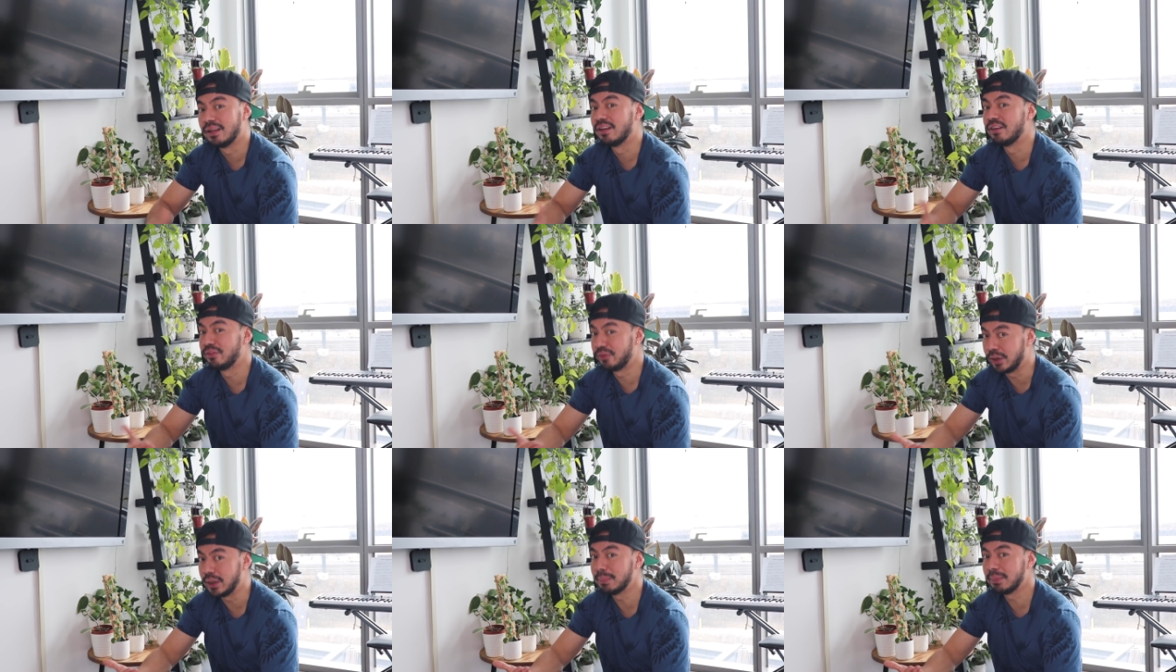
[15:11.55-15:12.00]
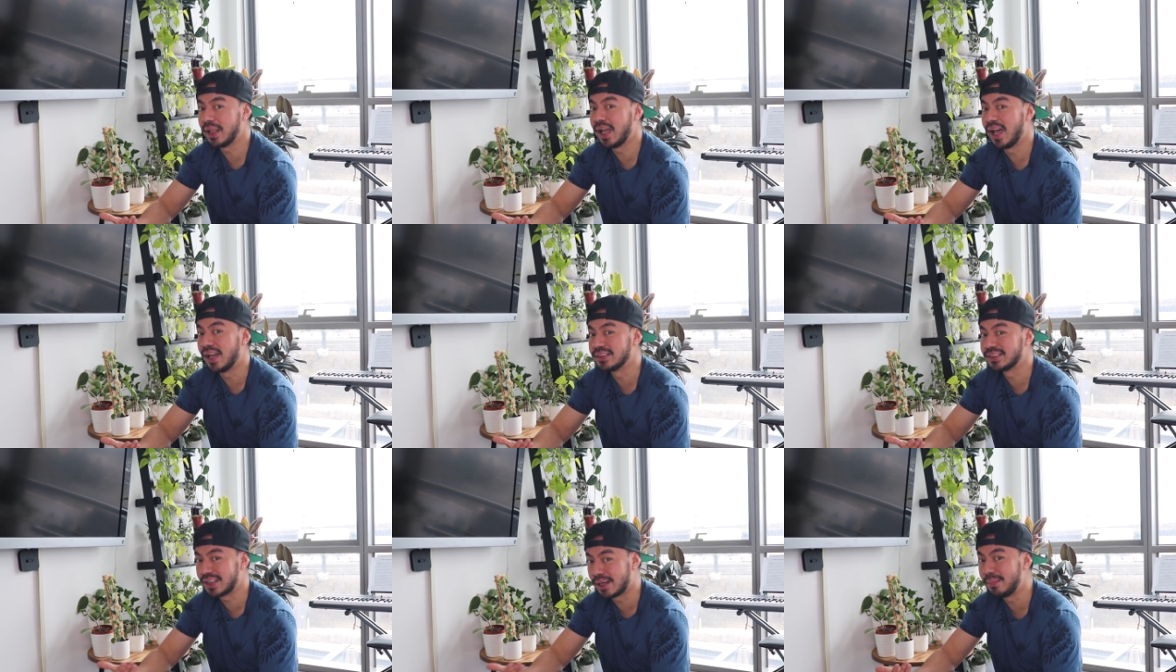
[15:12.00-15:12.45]
free
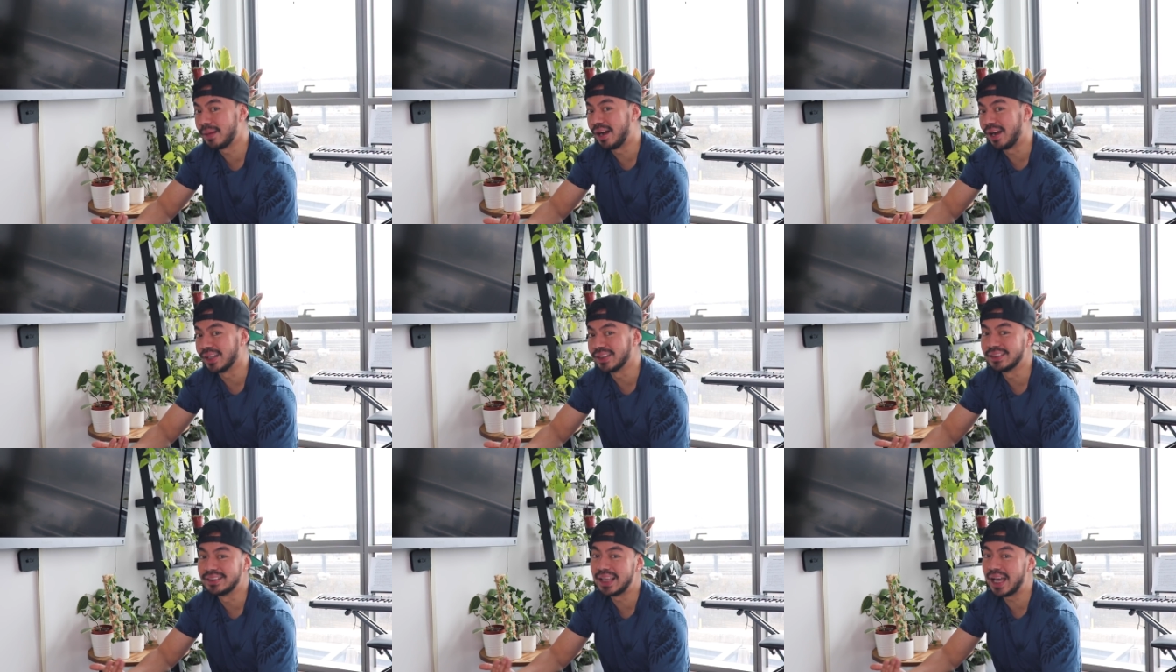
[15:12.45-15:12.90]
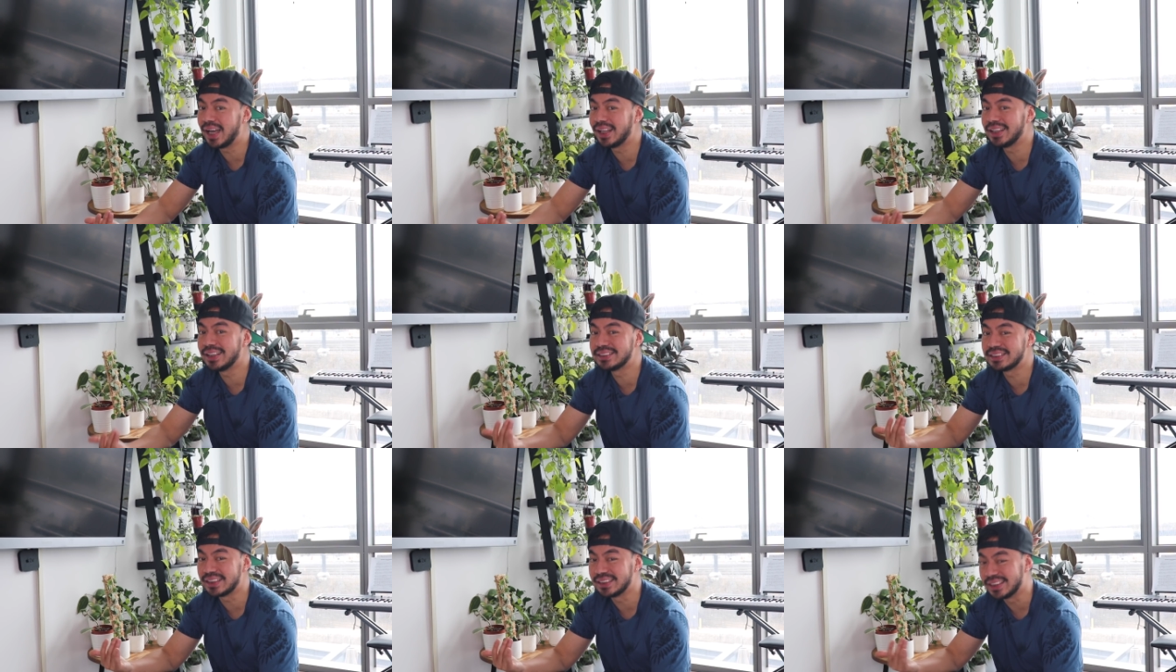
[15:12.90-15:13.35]
plans. Come on, that
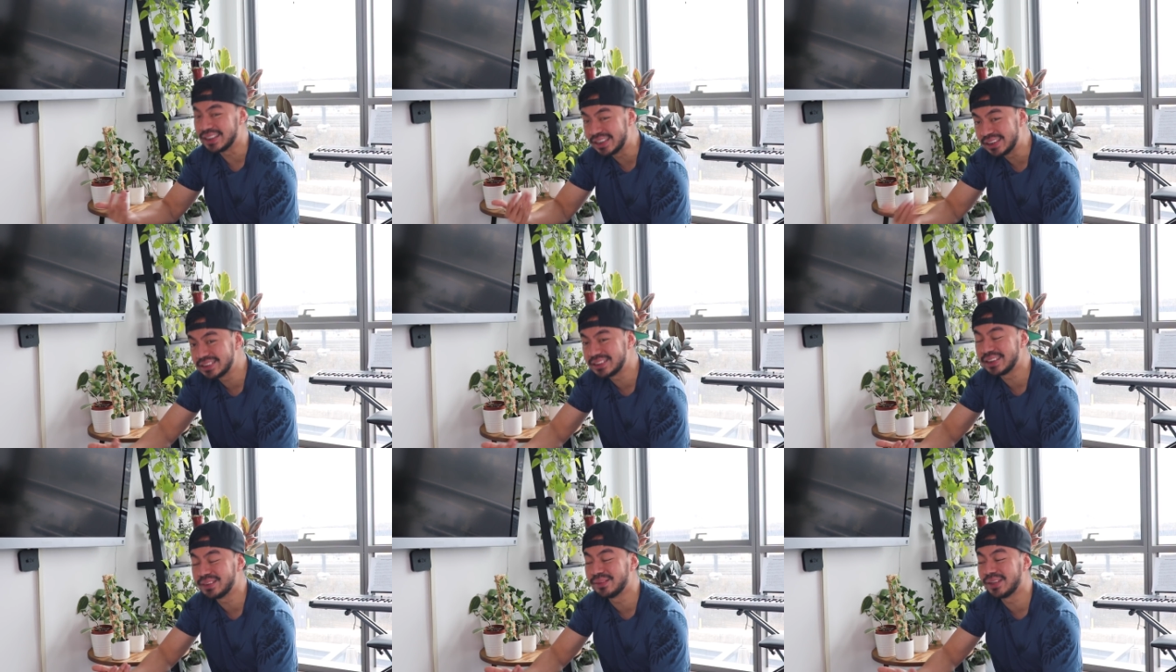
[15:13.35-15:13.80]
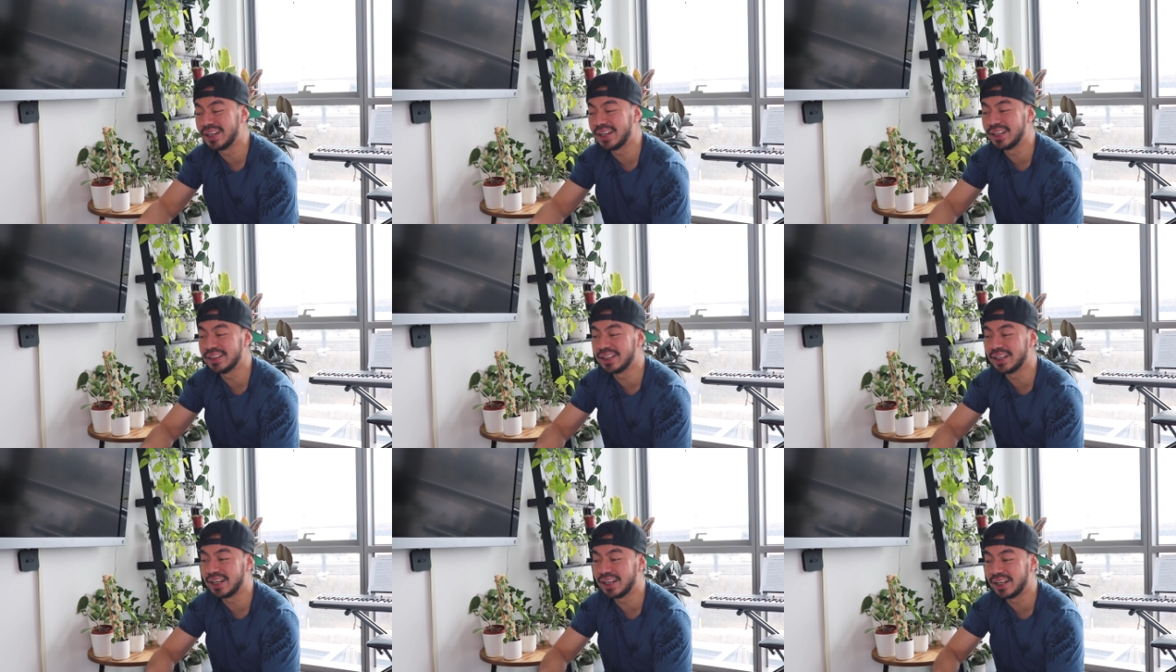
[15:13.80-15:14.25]
is an easy
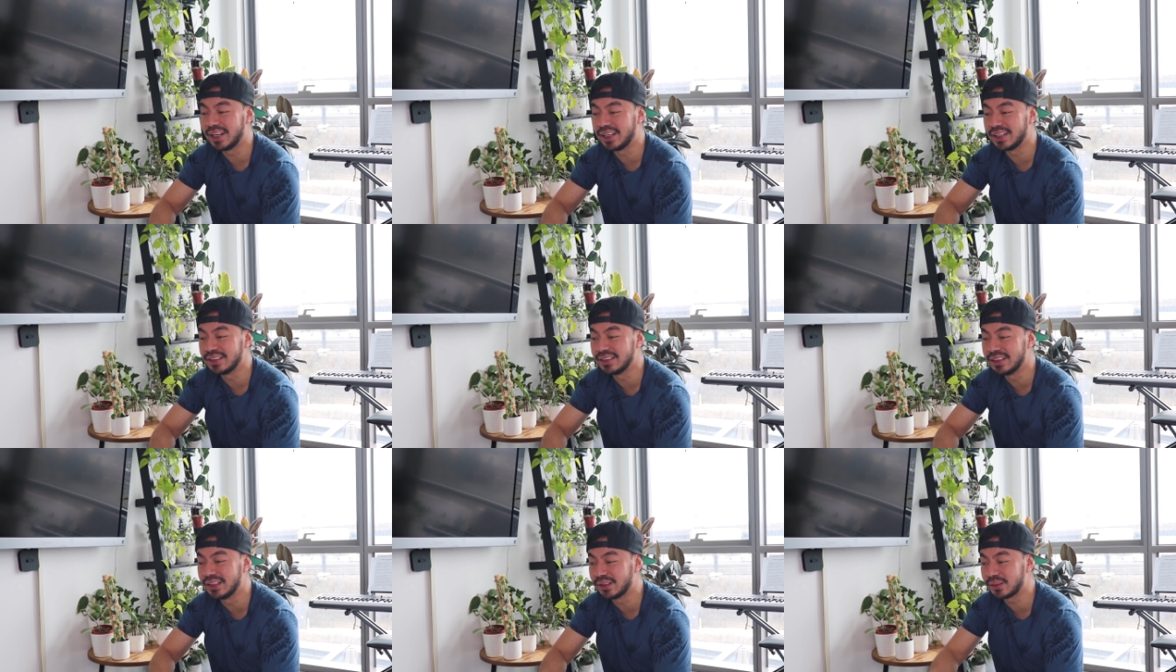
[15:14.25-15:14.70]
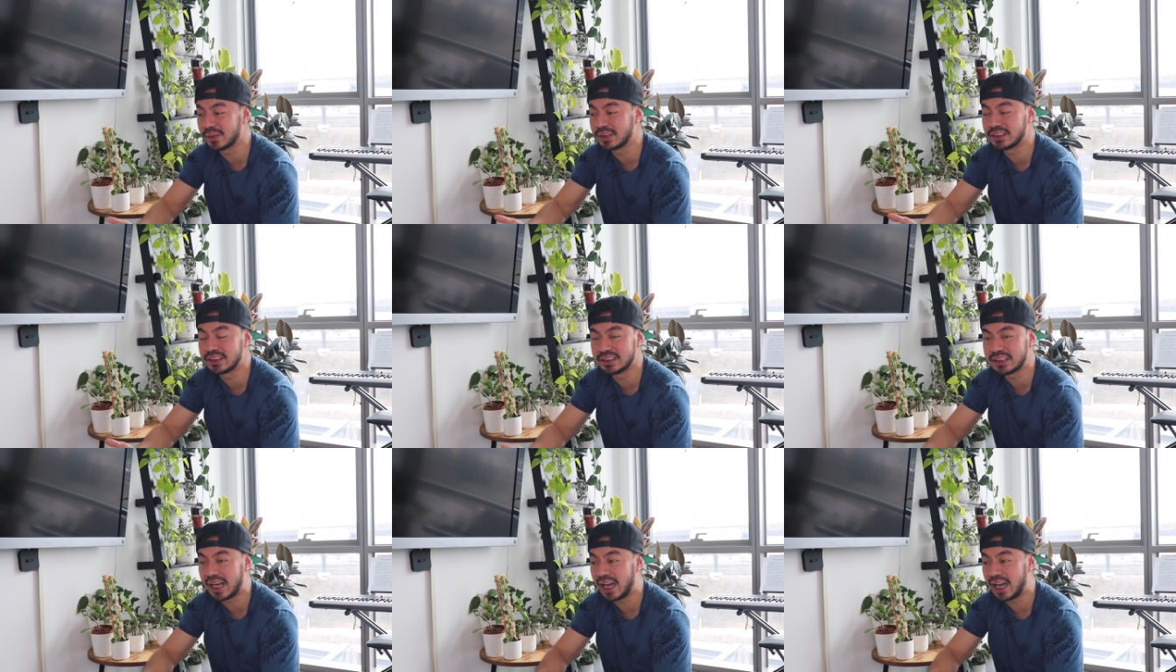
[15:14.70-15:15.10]
one. Uh, no questions.